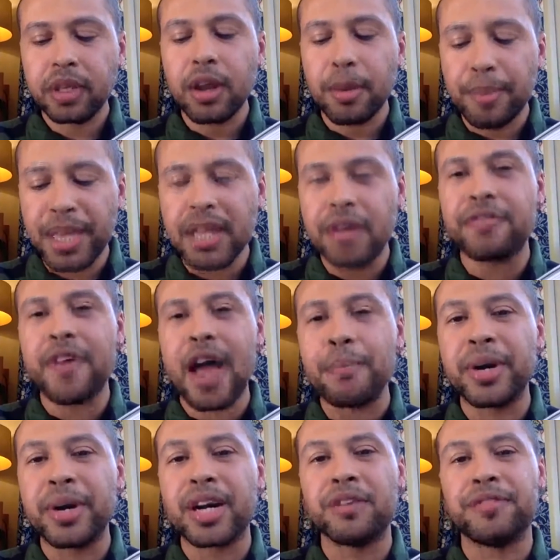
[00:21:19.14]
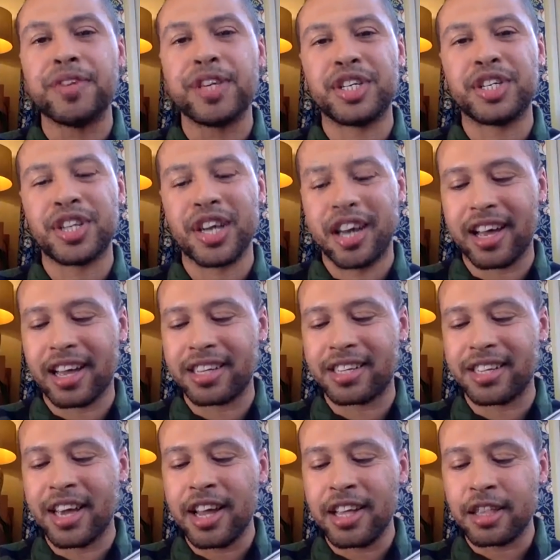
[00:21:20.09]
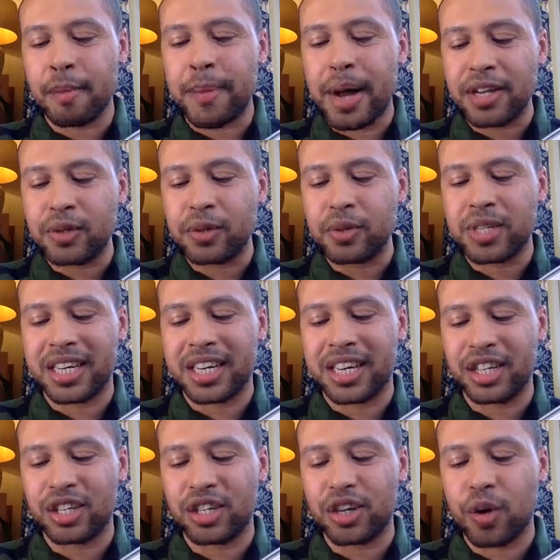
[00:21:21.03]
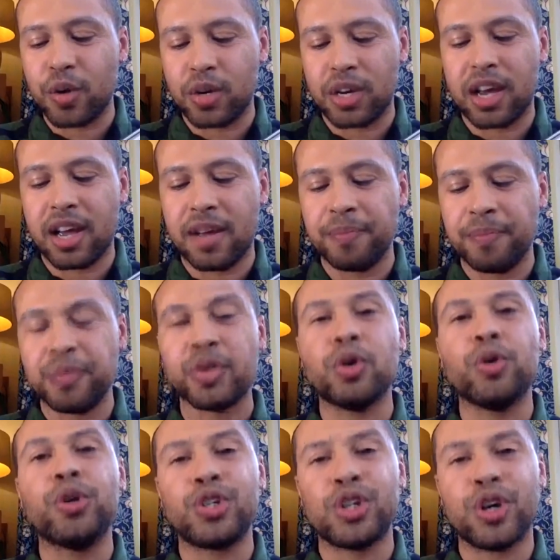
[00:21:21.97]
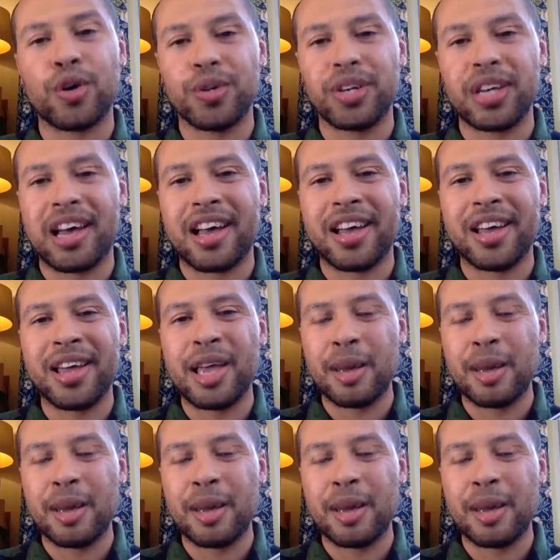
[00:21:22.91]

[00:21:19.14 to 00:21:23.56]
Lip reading: Be the fabric of his shirt, the muscles in his shoulder, your shoulder.